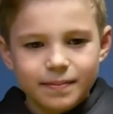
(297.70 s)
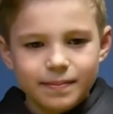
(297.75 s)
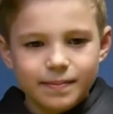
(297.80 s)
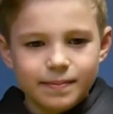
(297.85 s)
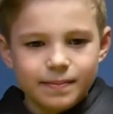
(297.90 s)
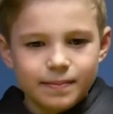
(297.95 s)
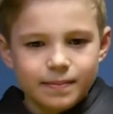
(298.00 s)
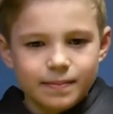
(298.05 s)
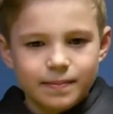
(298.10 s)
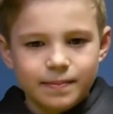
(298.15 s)

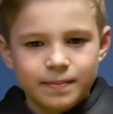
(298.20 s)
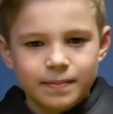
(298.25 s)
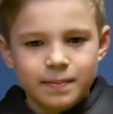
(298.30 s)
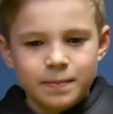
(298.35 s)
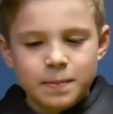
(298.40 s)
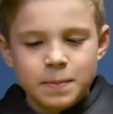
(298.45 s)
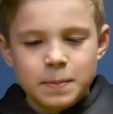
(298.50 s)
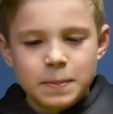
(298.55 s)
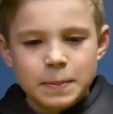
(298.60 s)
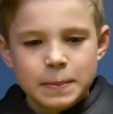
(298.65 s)

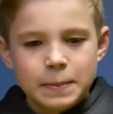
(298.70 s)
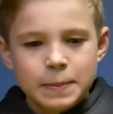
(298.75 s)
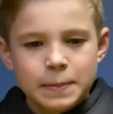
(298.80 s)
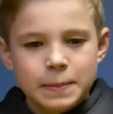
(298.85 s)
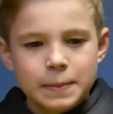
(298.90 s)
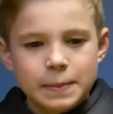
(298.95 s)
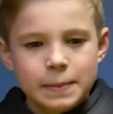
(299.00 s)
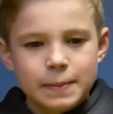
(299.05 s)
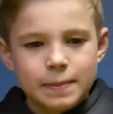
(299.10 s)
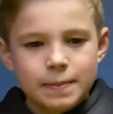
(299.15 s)

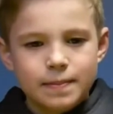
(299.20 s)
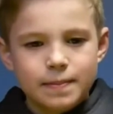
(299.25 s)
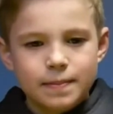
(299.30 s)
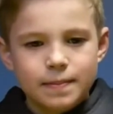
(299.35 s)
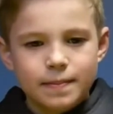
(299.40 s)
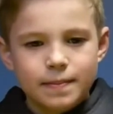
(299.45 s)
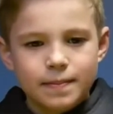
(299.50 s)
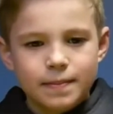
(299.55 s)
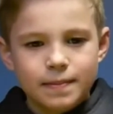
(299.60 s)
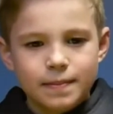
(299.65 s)

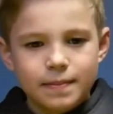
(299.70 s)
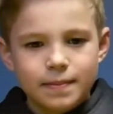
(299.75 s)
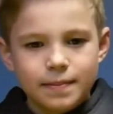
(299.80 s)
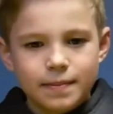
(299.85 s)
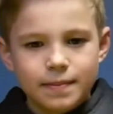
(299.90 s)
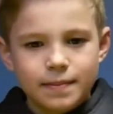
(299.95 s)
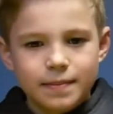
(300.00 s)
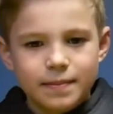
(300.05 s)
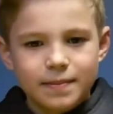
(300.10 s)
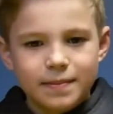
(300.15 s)

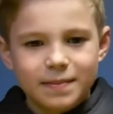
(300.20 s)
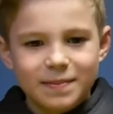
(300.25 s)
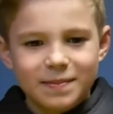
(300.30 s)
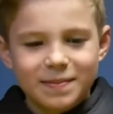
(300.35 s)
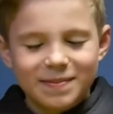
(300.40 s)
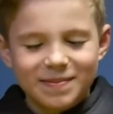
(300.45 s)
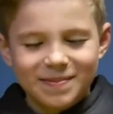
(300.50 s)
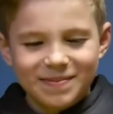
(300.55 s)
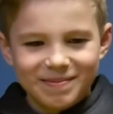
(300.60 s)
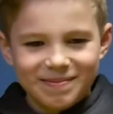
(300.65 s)

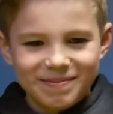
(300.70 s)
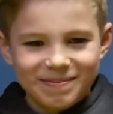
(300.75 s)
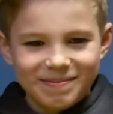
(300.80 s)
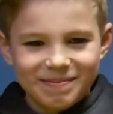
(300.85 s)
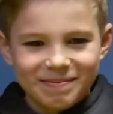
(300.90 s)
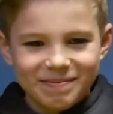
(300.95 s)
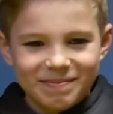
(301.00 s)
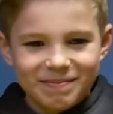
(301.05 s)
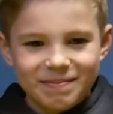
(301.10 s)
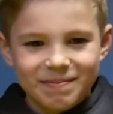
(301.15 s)

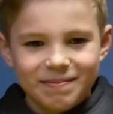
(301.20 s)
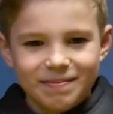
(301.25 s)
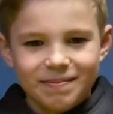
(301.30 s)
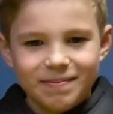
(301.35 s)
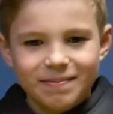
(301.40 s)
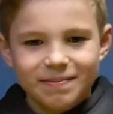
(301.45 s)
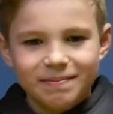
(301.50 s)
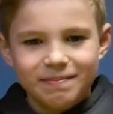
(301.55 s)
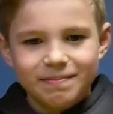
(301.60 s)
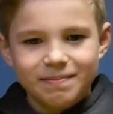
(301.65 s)

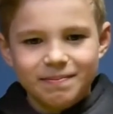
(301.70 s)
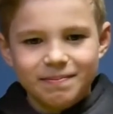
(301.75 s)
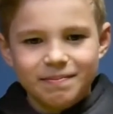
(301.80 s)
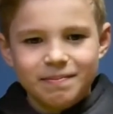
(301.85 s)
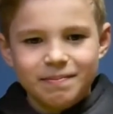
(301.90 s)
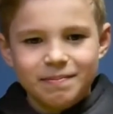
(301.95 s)
(silent)